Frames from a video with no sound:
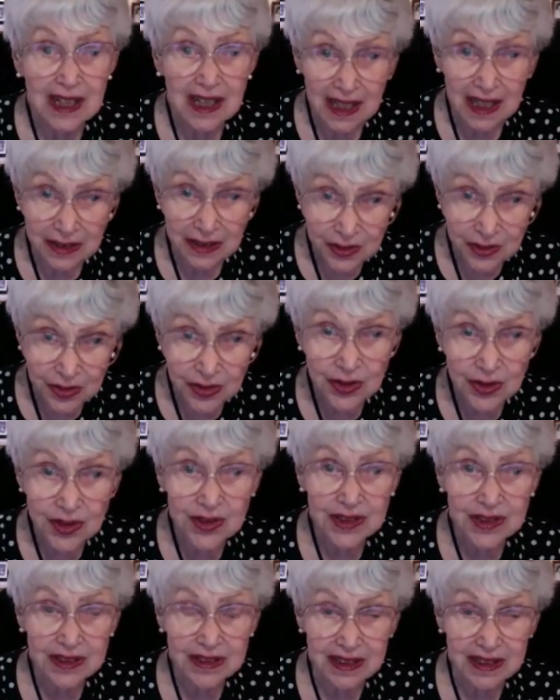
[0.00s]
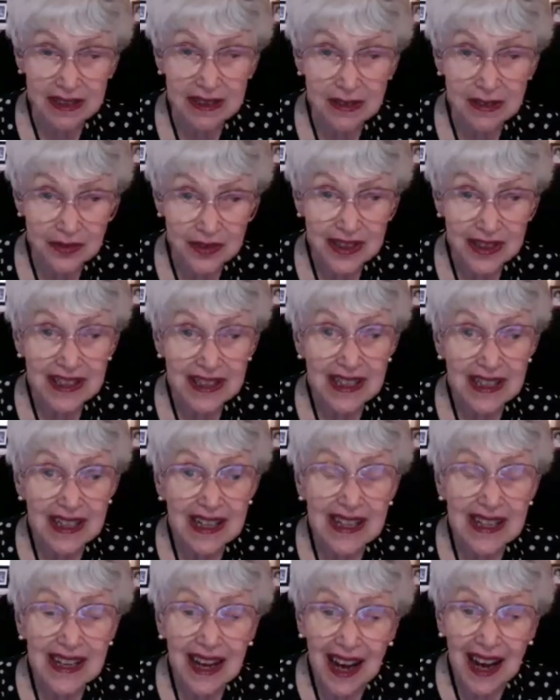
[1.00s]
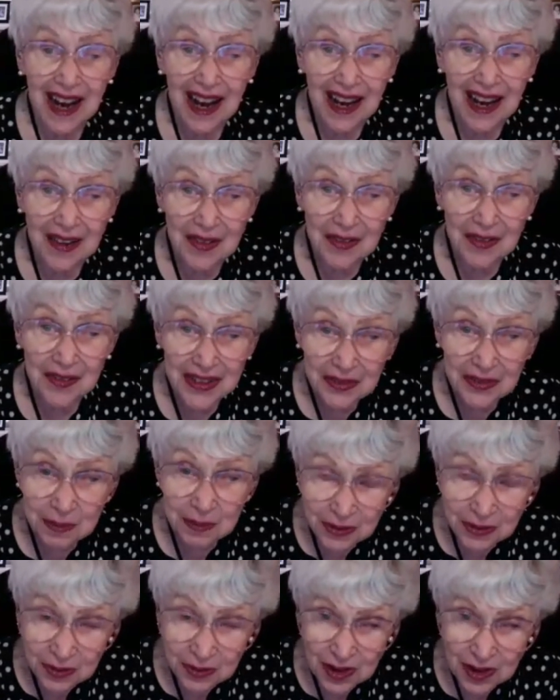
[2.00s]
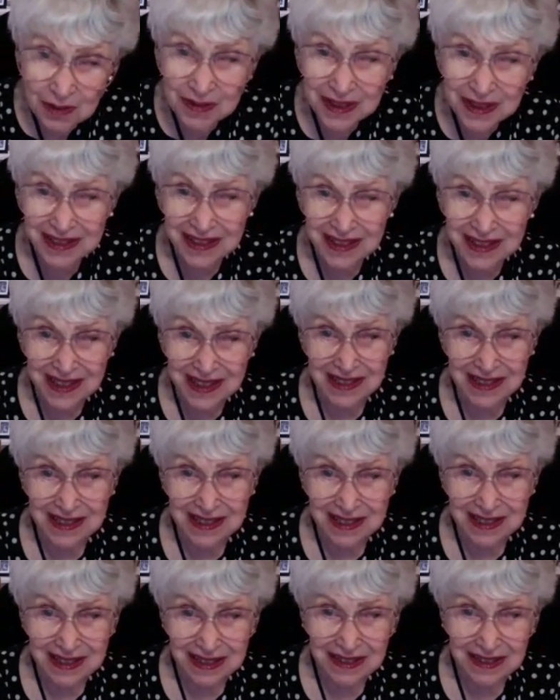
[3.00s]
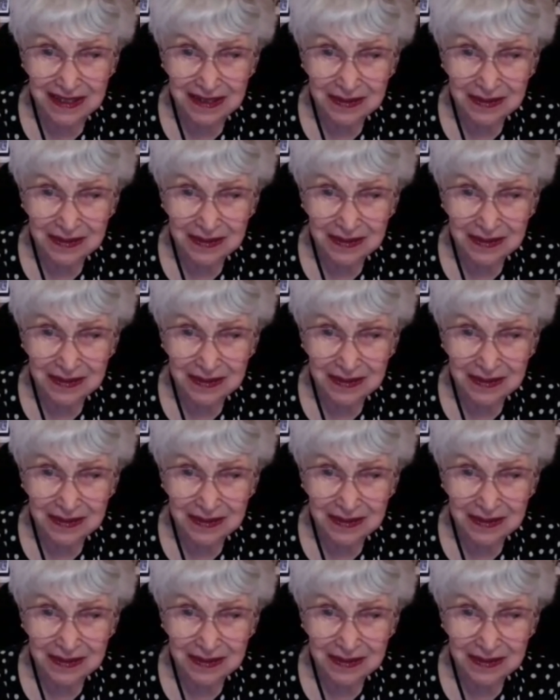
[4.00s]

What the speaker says: alternative, they've been traumatized.